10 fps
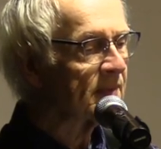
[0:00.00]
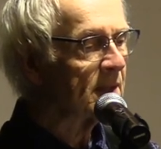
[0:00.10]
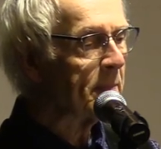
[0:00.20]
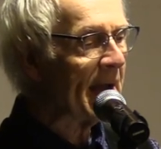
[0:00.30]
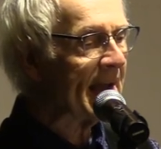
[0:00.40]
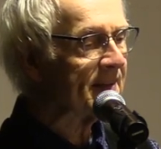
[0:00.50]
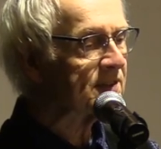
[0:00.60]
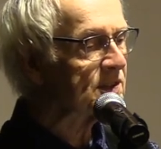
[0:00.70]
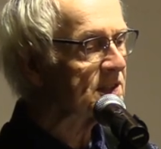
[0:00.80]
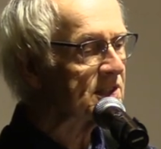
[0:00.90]
The
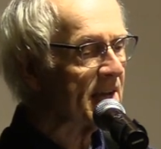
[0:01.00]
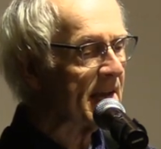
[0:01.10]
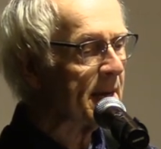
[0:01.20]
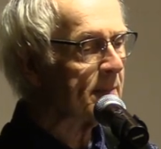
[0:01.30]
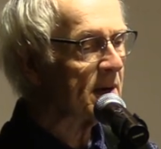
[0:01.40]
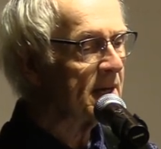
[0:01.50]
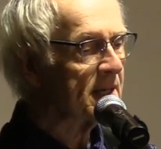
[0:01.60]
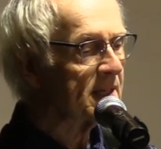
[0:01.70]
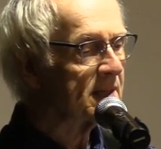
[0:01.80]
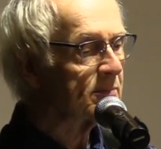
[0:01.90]
path's the same,
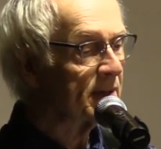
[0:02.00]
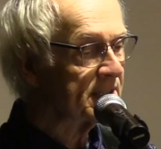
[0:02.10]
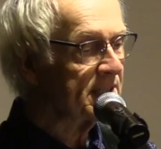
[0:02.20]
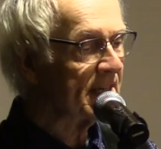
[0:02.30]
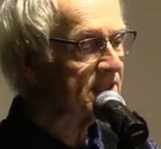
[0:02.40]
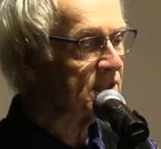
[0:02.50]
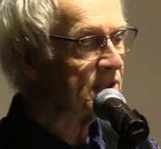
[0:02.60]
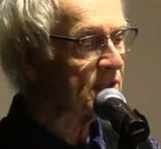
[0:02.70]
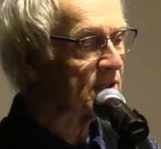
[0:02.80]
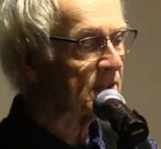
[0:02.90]
but
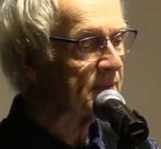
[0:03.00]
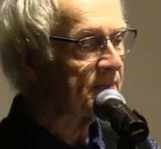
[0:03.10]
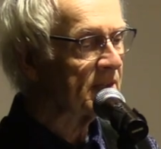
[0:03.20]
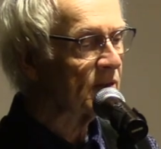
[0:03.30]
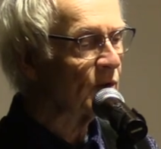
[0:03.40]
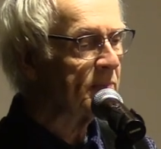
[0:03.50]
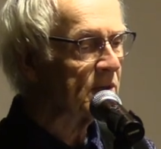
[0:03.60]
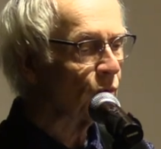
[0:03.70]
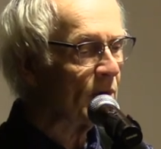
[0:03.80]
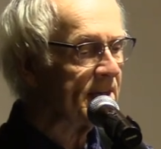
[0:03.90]
dustier We've
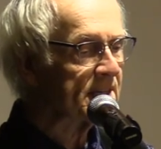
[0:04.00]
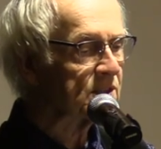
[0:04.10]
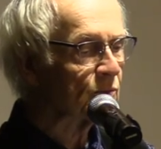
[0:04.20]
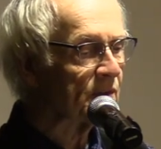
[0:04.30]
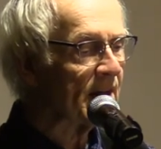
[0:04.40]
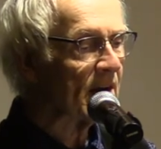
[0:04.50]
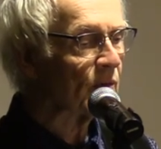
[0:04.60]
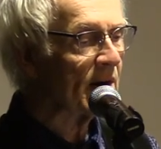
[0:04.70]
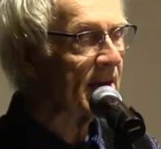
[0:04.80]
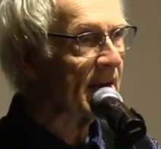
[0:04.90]
been weeks without
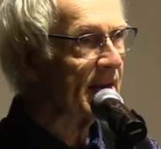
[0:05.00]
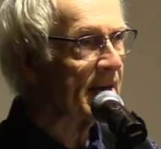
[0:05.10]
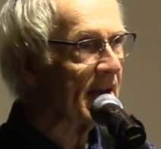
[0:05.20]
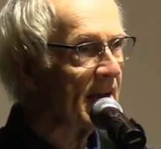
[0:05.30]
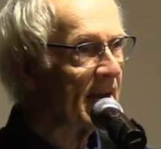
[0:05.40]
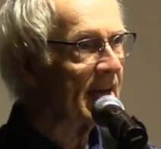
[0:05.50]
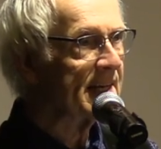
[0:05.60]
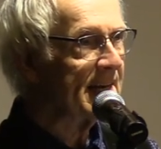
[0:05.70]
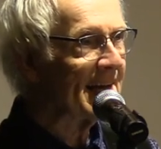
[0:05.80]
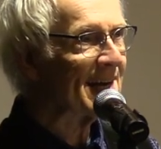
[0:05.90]
rain,
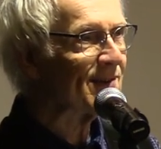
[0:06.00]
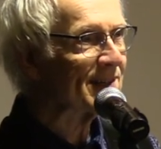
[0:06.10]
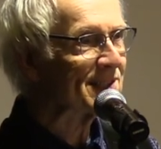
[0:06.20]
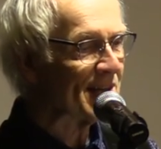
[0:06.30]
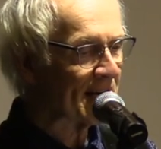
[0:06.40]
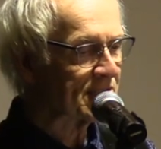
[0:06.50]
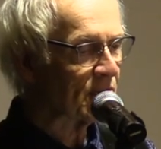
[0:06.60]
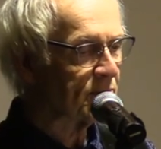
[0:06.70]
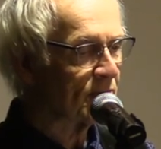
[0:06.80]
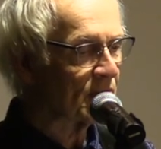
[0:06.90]
and now it's
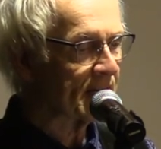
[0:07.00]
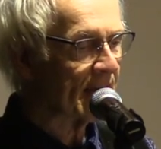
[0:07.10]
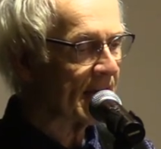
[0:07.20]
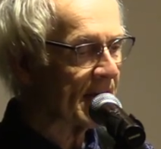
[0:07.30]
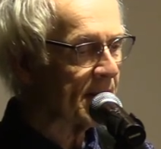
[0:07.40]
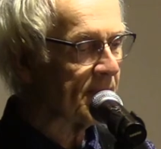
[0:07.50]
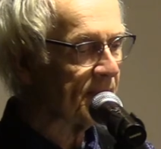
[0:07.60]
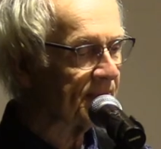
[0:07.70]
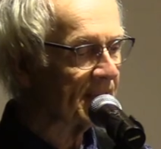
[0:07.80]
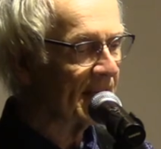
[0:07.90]
October again.